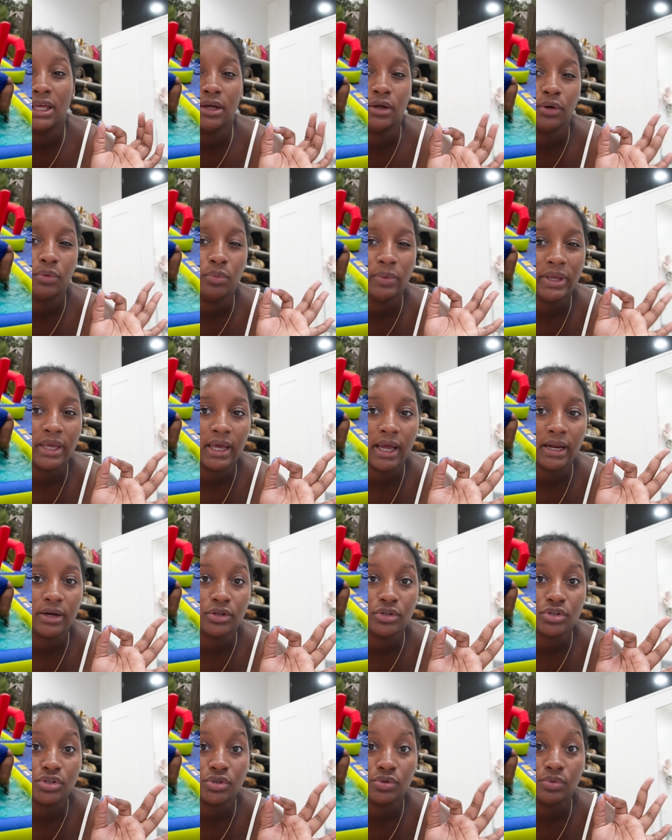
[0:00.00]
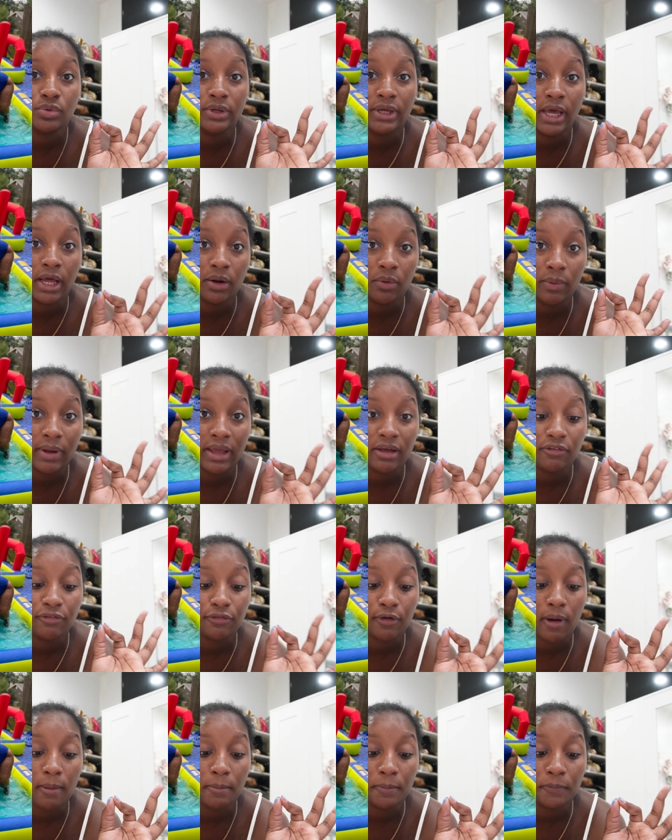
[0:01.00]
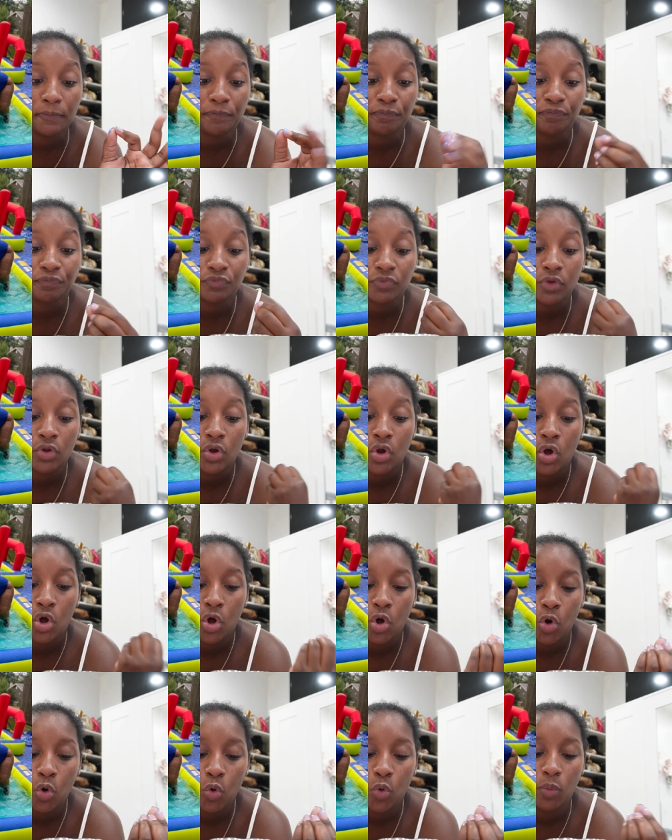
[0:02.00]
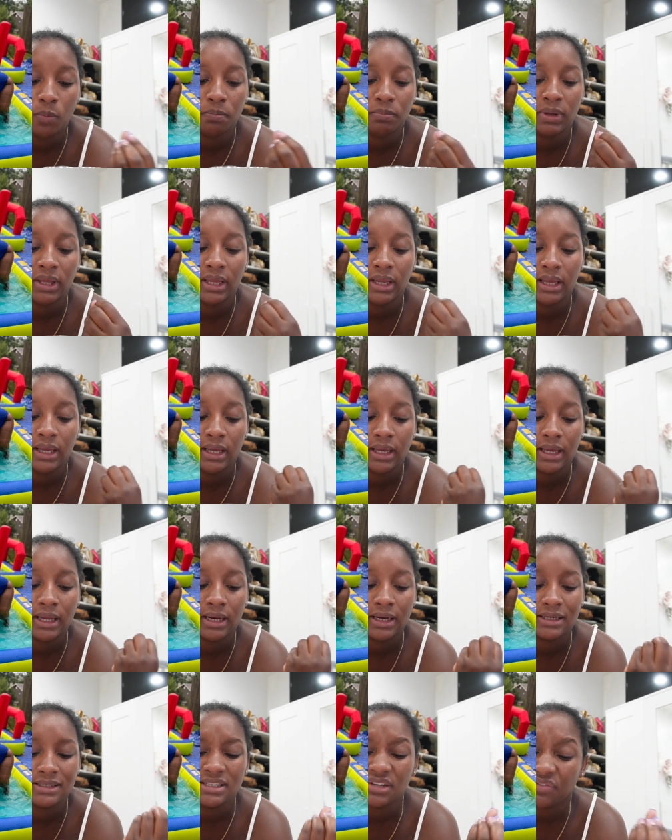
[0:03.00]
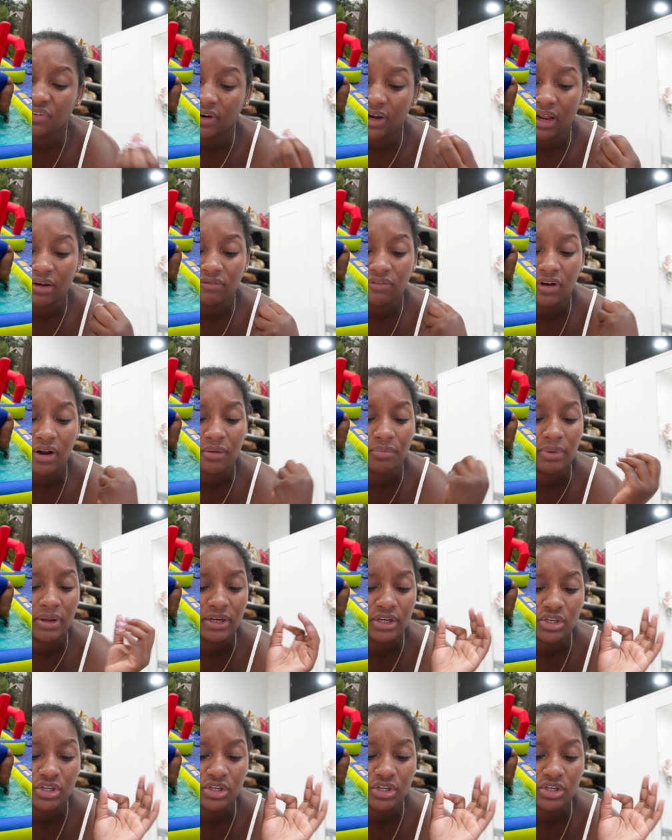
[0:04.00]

good weekend to get away from home, be in a different environment,